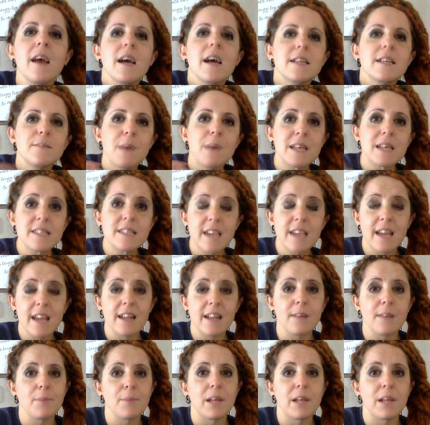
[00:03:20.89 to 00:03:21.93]

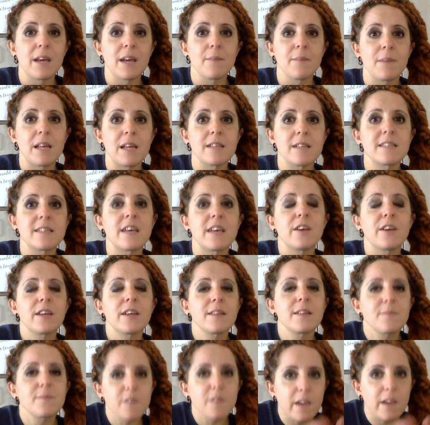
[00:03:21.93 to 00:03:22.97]
Domesticating a plant means that you get
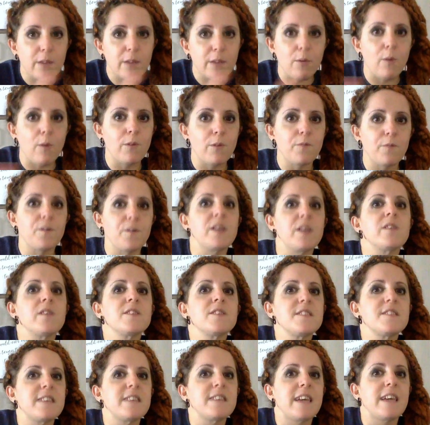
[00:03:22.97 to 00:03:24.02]
them to like grow in
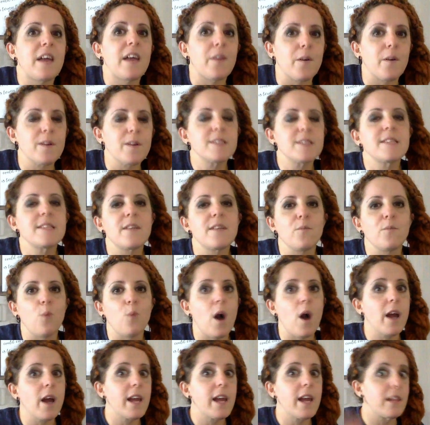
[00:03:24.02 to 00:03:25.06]
fields together. Instead of
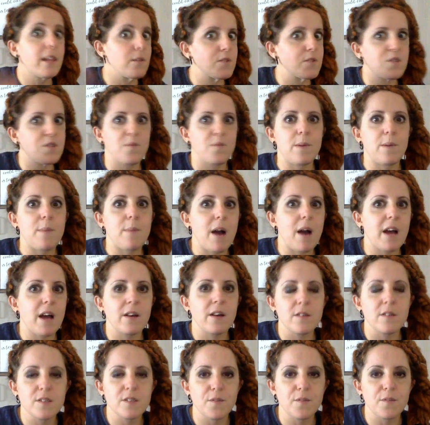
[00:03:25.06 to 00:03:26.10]
walking those 3
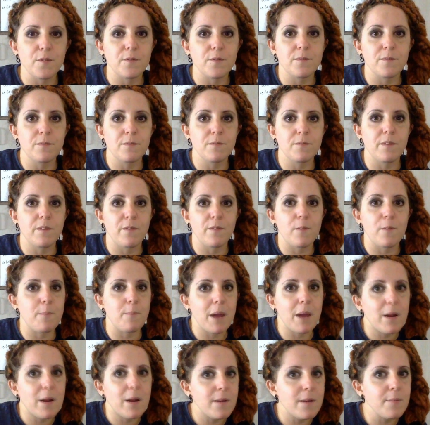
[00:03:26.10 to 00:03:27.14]
miles for different
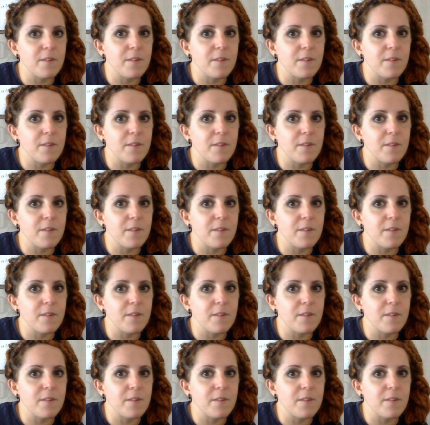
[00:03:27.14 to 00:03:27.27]
berry